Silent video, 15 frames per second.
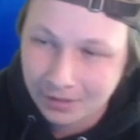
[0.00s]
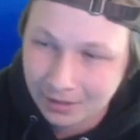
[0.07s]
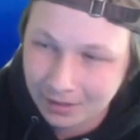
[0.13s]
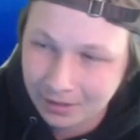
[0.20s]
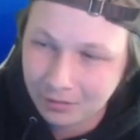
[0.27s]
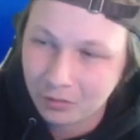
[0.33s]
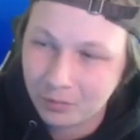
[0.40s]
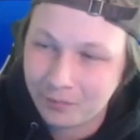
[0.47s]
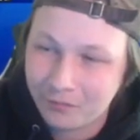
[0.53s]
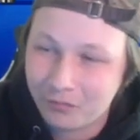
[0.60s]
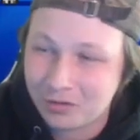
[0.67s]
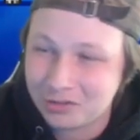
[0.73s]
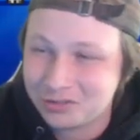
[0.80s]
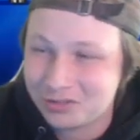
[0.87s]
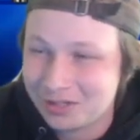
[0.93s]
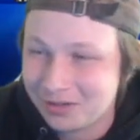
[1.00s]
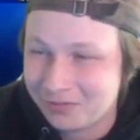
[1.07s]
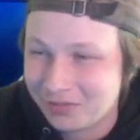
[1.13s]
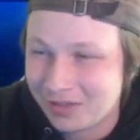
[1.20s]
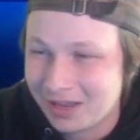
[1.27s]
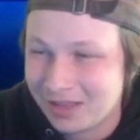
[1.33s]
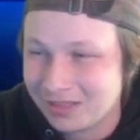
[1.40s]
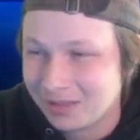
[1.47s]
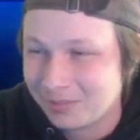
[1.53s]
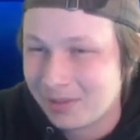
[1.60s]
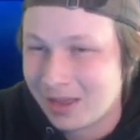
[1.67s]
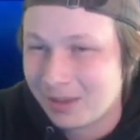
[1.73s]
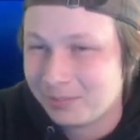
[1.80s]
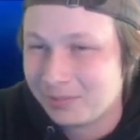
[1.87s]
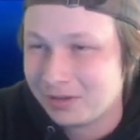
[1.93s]
get a little bit frustrated if that ends up
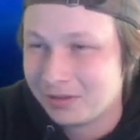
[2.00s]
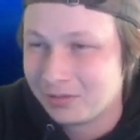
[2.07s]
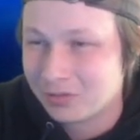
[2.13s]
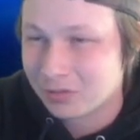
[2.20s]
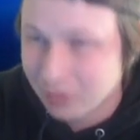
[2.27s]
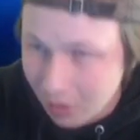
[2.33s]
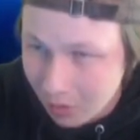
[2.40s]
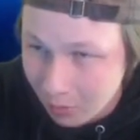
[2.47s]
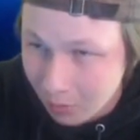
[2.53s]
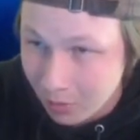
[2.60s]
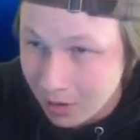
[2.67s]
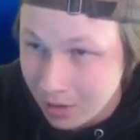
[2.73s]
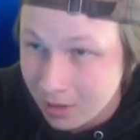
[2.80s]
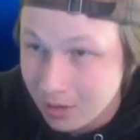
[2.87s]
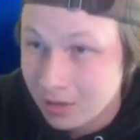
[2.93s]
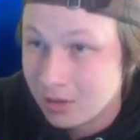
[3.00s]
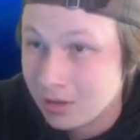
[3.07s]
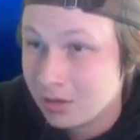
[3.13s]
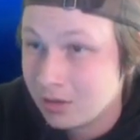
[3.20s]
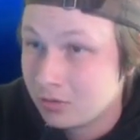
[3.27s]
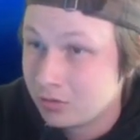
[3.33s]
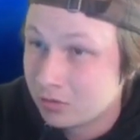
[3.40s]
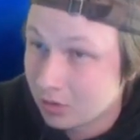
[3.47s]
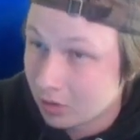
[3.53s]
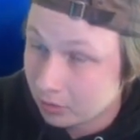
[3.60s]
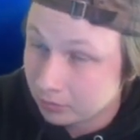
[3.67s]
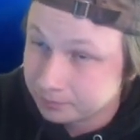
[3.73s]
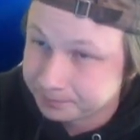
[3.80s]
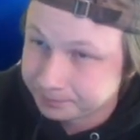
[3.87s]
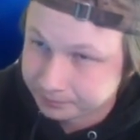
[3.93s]
happening. So
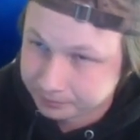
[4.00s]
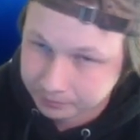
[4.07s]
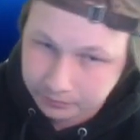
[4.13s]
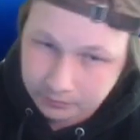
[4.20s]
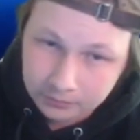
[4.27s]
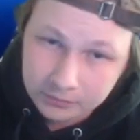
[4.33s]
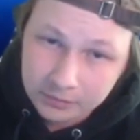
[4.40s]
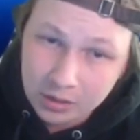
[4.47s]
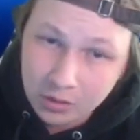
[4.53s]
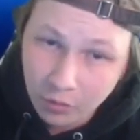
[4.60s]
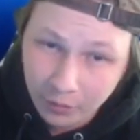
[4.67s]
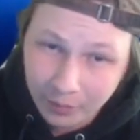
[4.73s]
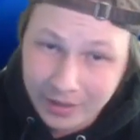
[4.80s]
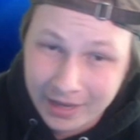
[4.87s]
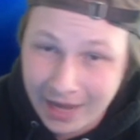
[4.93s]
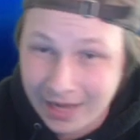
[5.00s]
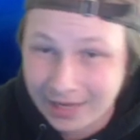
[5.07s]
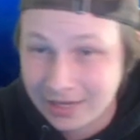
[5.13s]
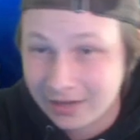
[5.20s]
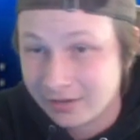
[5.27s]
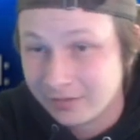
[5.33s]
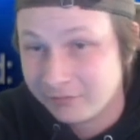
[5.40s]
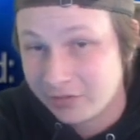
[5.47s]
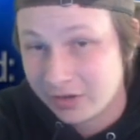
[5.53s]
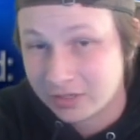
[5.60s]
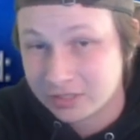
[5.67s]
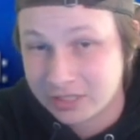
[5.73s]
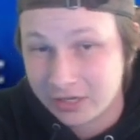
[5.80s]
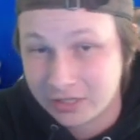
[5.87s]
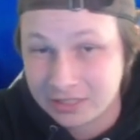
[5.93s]
so, we're playing Ant here. Very
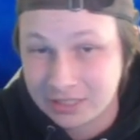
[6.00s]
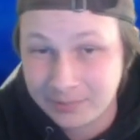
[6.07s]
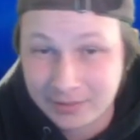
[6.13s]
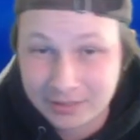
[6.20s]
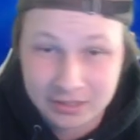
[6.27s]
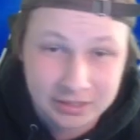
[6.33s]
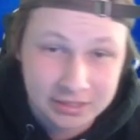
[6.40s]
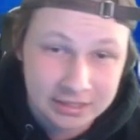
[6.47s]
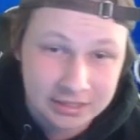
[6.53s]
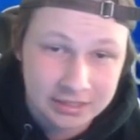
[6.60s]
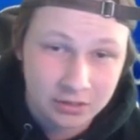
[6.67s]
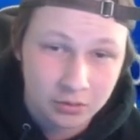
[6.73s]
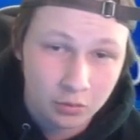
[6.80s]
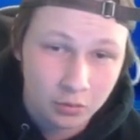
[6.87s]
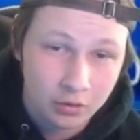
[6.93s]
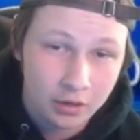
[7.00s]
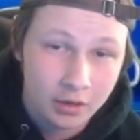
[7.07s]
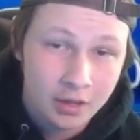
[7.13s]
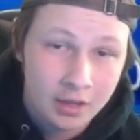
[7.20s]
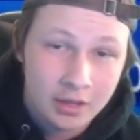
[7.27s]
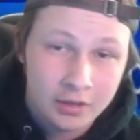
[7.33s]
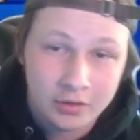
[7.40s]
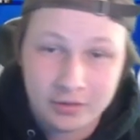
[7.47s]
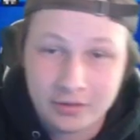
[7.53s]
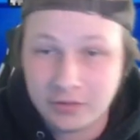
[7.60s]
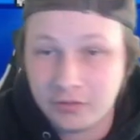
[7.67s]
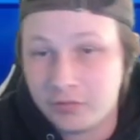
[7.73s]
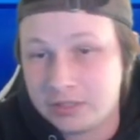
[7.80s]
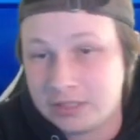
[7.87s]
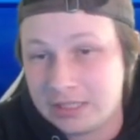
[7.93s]
scary team. He has a Z-Zeraora. You see the
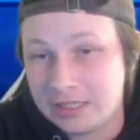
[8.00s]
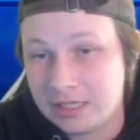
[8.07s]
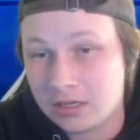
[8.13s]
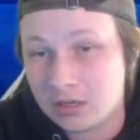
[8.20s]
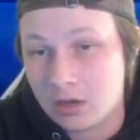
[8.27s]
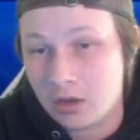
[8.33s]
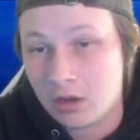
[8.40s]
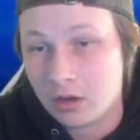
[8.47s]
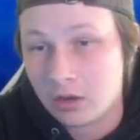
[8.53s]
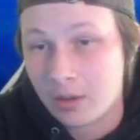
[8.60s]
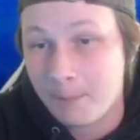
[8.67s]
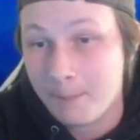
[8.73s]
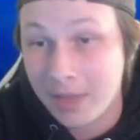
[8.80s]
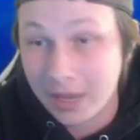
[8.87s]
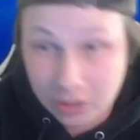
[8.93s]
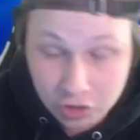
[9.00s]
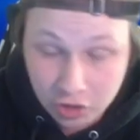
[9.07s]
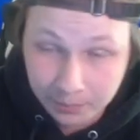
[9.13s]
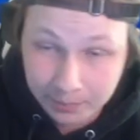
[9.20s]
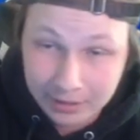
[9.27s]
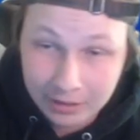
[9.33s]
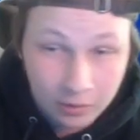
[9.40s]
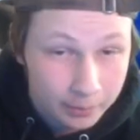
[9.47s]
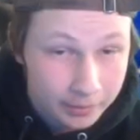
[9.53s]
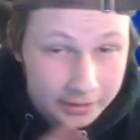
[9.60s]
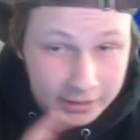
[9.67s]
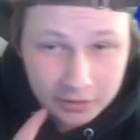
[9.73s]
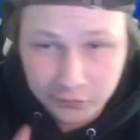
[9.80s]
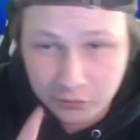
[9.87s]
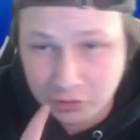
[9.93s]
Victini Conk Mega Sharpedo, but
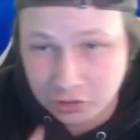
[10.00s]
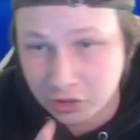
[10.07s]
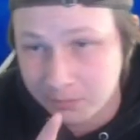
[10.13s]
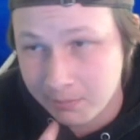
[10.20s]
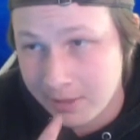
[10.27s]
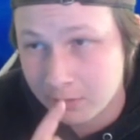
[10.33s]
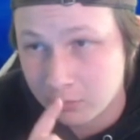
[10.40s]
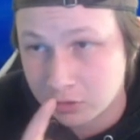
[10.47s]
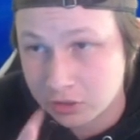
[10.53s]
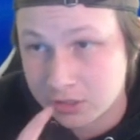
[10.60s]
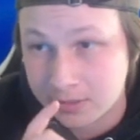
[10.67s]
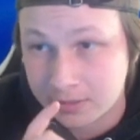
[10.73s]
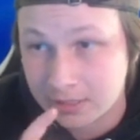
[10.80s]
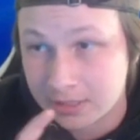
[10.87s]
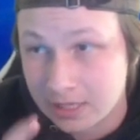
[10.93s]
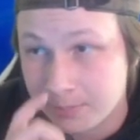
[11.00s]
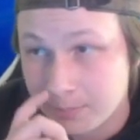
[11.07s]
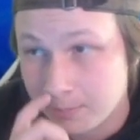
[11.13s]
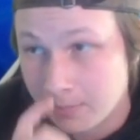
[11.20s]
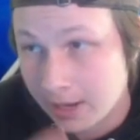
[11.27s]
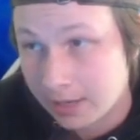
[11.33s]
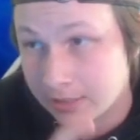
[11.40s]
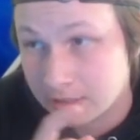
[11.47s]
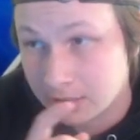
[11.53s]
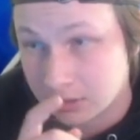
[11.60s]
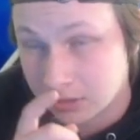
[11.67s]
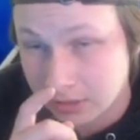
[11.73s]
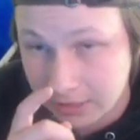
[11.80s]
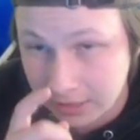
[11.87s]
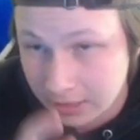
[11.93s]
it's first turn Mega, which is something to keep in mind.
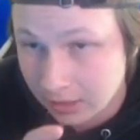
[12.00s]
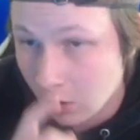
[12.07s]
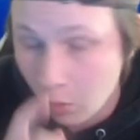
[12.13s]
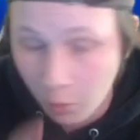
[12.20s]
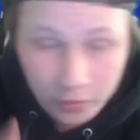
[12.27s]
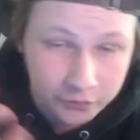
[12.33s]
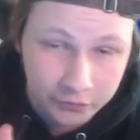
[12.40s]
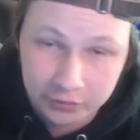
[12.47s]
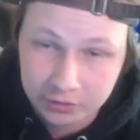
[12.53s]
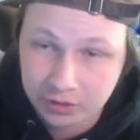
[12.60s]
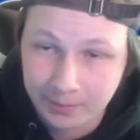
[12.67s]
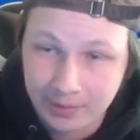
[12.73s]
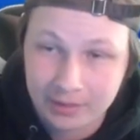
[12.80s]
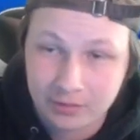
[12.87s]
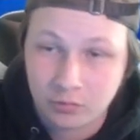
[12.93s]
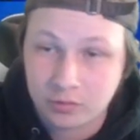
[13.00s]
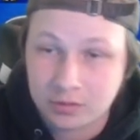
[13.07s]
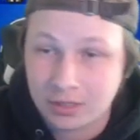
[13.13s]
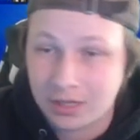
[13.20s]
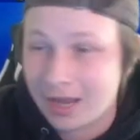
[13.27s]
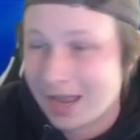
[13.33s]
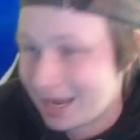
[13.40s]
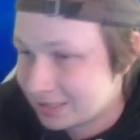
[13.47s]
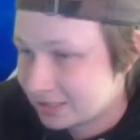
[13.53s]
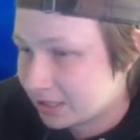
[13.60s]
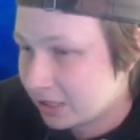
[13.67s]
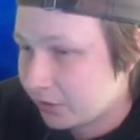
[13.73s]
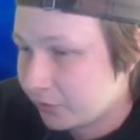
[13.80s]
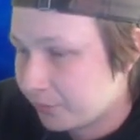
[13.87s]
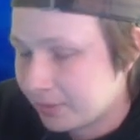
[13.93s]
is always first turn Mega, so it's not as
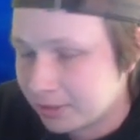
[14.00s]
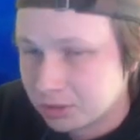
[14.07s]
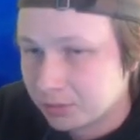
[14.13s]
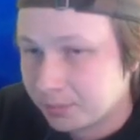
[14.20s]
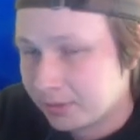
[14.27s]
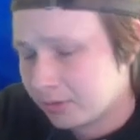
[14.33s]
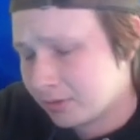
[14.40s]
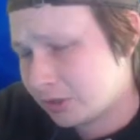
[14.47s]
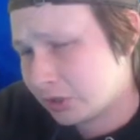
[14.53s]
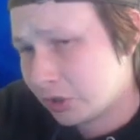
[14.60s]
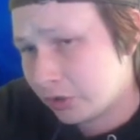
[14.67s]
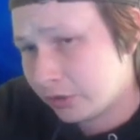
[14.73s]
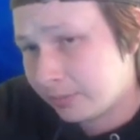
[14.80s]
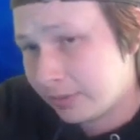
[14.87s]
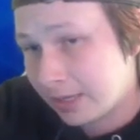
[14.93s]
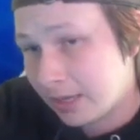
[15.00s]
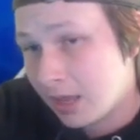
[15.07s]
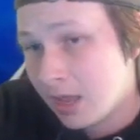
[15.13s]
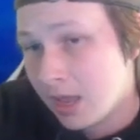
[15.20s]
scary of a Mega Sharpedo as it could be.